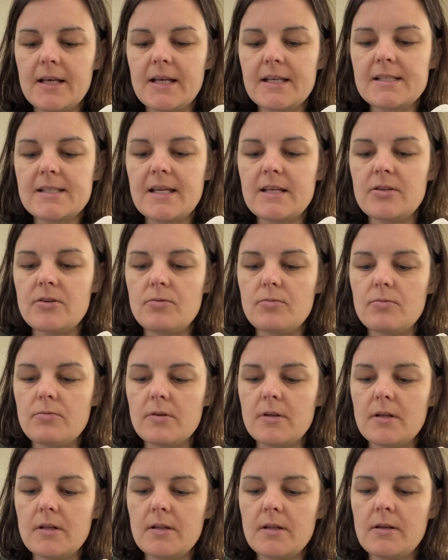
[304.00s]
I said, you
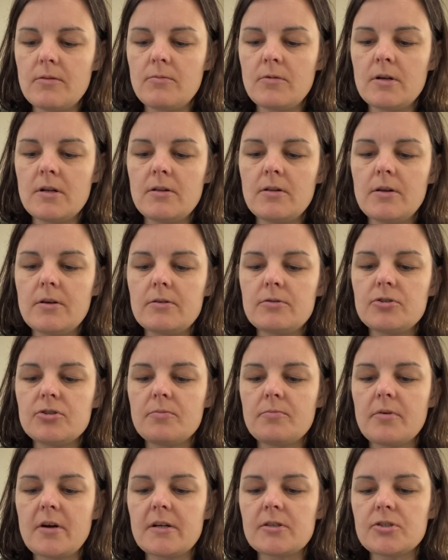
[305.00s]
really want to load your
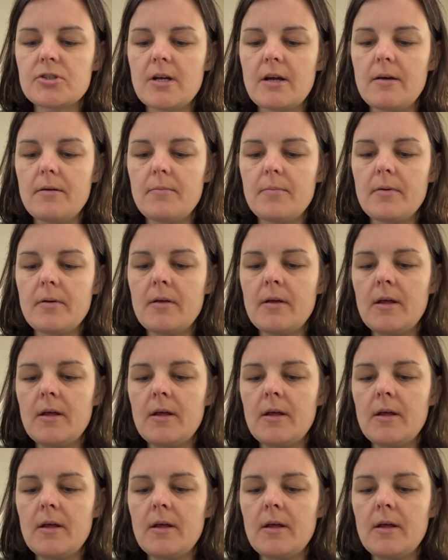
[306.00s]
brush up